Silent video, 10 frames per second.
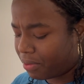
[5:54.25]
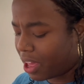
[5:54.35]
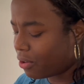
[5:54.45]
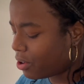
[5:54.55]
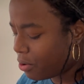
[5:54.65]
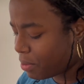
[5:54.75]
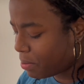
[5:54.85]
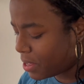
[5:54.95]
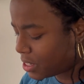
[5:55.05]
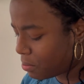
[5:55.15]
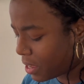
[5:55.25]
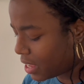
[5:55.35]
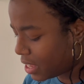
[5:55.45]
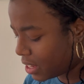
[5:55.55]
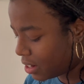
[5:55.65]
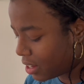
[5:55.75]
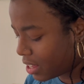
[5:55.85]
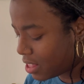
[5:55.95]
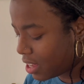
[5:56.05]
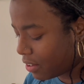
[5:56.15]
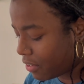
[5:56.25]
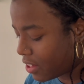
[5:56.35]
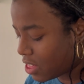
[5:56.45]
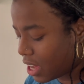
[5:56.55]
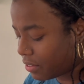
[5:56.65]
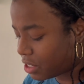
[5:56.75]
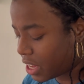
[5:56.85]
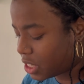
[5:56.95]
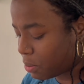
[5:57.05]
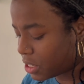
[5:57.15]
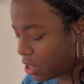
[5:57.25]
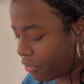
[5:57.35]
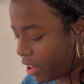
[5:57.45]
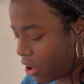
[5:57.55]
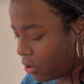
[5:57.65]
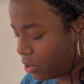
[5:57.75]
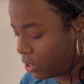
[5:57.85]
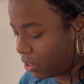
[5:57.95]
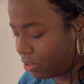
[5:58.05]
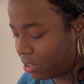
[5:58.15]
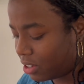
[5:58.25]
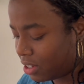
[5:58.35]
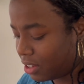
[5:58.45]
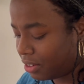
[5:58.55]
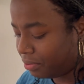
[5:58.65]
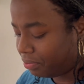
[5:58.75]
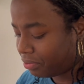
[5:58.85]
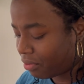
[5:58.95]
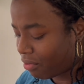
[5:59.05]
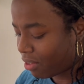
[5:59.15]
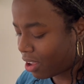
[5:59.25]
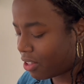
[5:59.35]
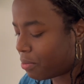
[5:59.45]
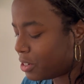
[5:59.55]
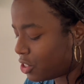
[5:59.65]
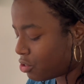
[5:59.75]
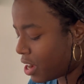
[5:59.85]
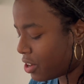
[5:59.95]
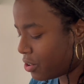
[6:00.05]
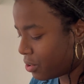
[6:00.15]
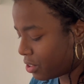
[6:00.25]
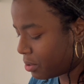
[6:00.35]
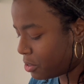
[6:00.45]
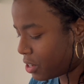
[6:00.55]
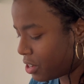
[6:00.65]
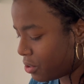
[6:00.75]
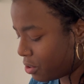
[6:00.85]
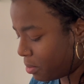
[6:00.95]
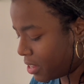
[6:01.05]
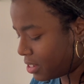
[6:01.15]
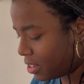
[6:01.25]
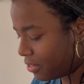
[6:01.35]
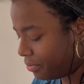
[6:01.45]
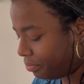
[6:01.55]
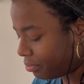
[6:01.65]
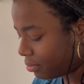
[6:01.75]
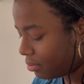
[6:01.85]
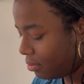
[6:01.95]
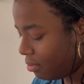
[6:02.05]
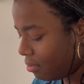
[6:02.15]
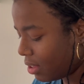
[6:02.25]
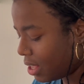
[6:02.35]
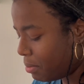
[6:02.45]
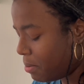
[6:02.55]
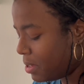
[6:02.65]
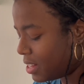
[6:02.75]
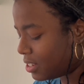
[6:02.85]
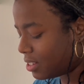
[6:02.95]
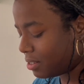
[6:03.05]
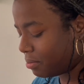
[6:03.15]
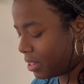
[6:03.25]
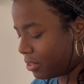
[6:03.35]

don't know. Maybe it's in my head. I think I've psyched myself out. You know. Let me just try a noodle. me try the noodle by itself. Maybe it's. I don't know.